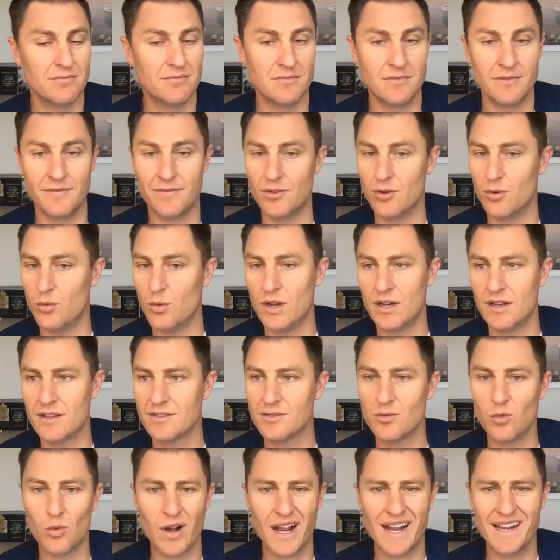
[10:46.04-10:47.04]
If you're willing
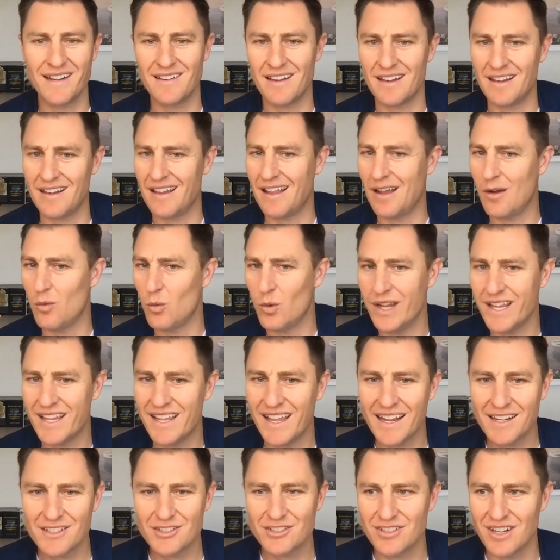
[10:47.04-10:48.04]
to wait a week
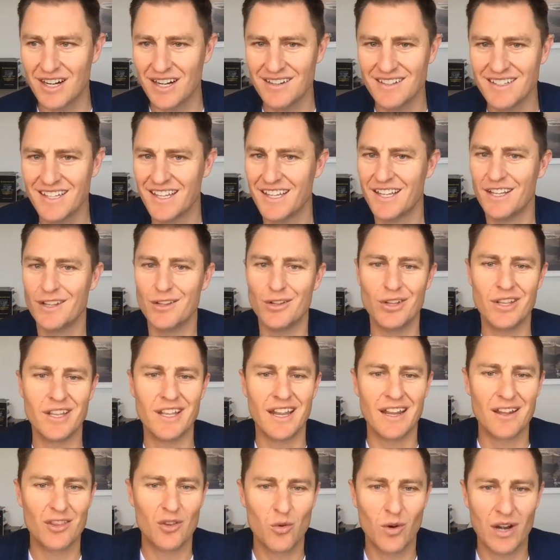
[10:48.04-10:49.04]
extra, you can
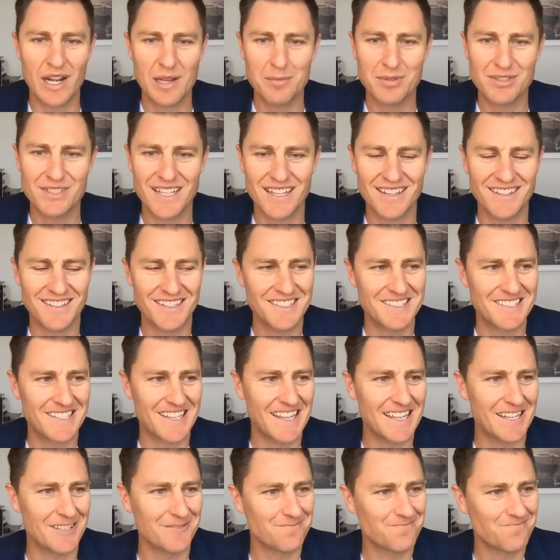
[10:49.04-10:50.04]
get 20%
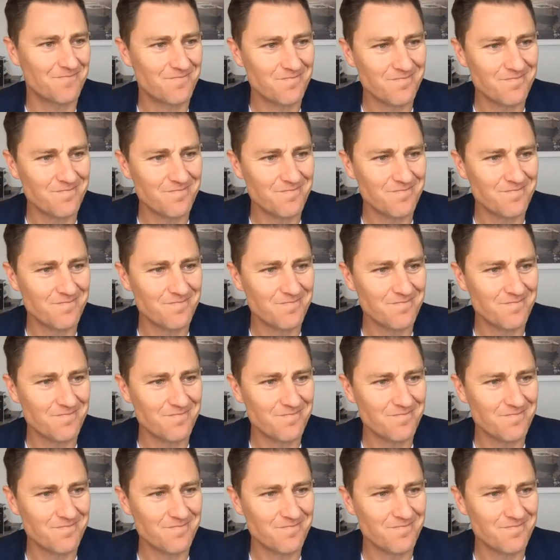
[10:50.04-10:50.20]
discount.